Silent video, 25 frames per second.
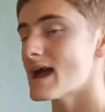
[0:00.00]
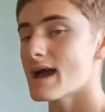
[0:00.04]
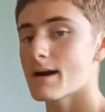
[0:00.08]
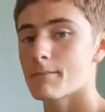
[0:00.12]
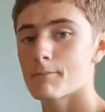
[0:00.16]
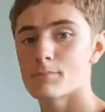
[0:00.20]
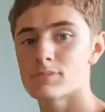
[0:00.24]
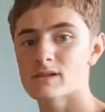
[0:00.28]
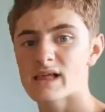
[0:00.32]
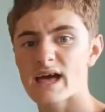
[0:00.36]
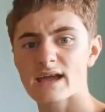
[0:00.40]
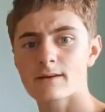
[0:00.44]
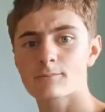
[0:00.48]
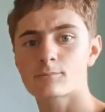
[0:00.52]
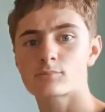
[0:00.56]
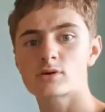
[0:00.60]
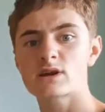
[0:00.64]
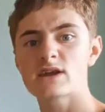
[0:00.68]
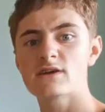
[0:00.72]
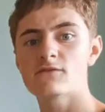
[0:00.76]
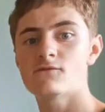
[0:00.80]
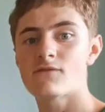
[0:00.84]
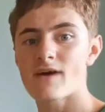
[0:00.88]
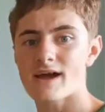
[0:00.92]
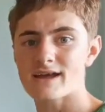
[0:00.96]
Black
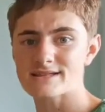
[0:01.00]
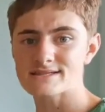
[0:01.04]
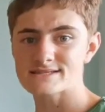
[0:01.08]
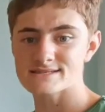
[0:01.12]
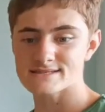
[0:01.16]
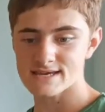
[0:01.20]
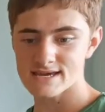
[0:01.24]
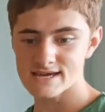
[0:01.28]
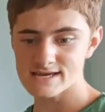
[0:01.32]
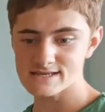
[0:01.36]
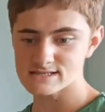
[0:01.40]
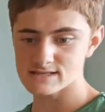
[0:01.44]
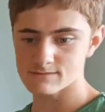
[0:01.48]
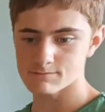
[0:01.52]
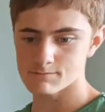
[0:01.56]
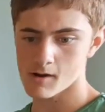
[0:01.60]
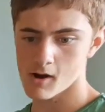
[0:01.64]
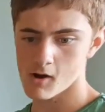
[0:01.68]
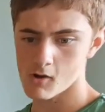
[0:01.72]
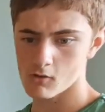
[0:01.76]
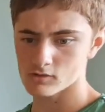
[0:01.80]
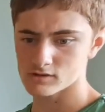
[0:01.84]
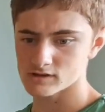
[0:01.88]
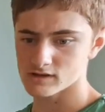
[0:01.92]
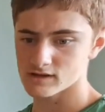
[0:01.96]
prevents his
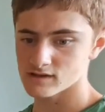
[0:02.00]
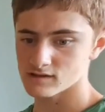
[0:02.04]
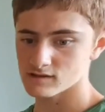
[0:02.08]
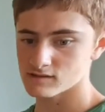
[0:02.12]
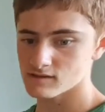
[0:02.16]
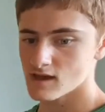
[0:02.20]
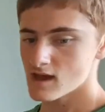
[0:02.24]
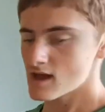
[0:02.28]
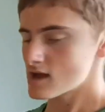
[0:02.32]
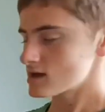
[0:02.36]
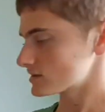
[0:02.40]
opponent